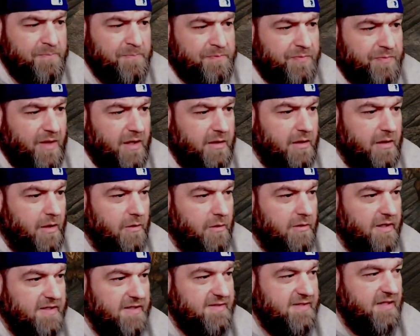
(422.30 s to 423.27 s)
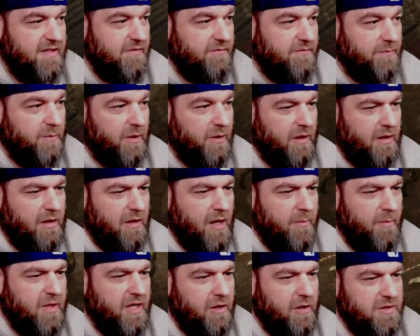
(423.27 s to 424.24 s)
You know, let's see if we
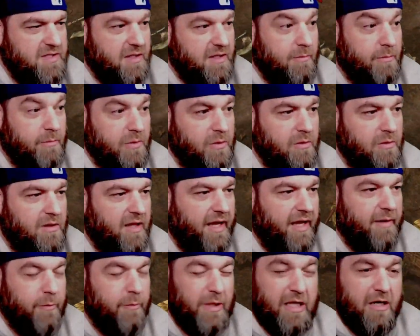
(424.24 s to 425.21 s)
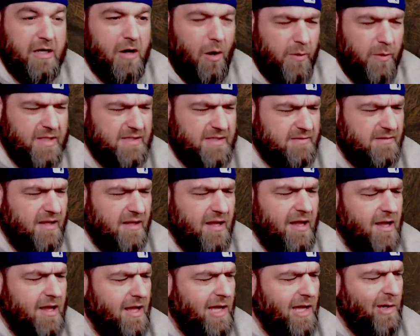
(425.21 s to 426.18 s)
come in here to the Moon Clan. We can always
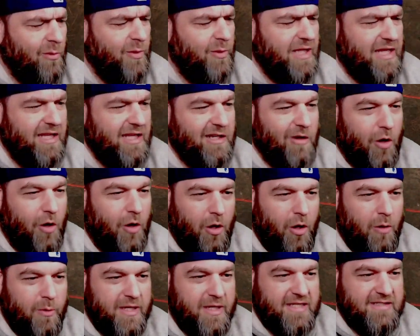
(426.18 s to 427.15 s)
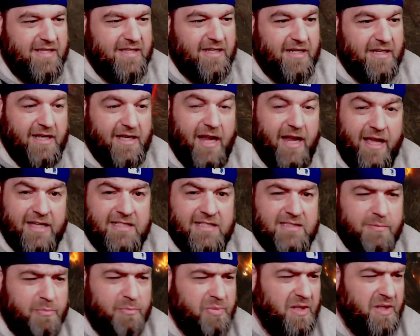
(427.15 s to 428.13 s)
get a
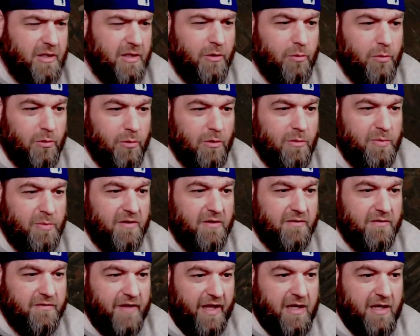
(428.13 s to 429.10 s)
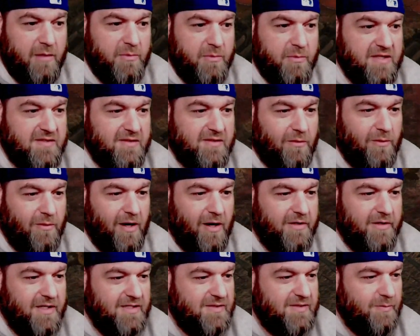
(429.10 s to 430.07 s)
nice big group of enemies
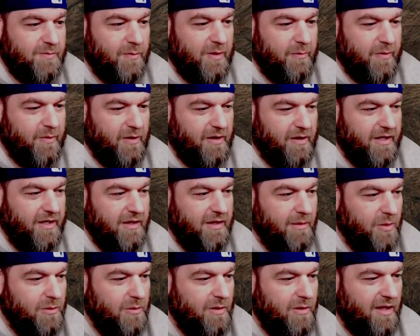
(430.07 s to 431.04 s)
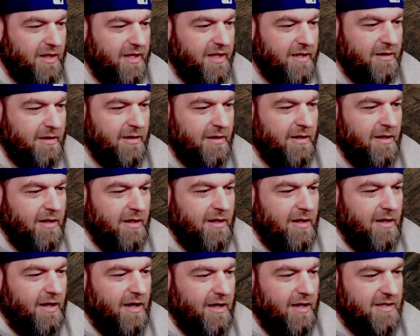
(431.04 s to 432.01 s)
around us when we're in the Moon Clan.
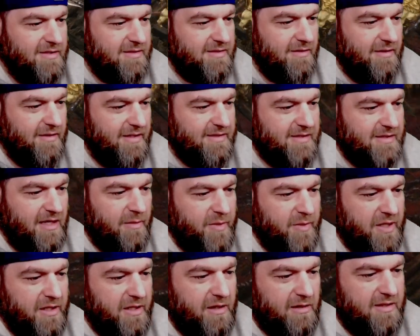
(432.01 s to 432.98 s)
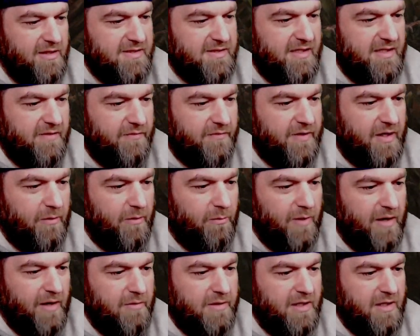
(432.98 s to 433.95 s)
So let's come in here. Let's see if we can
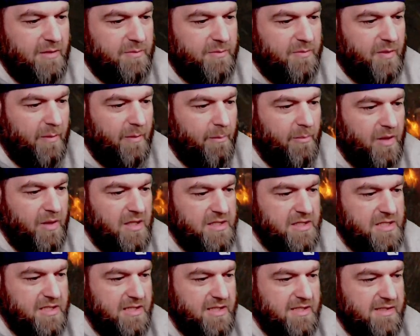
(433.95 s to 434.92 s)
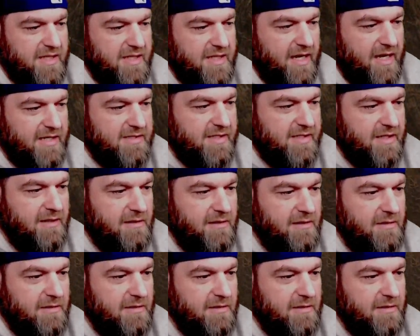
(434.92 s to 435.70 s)
round up a bunch of these guys here.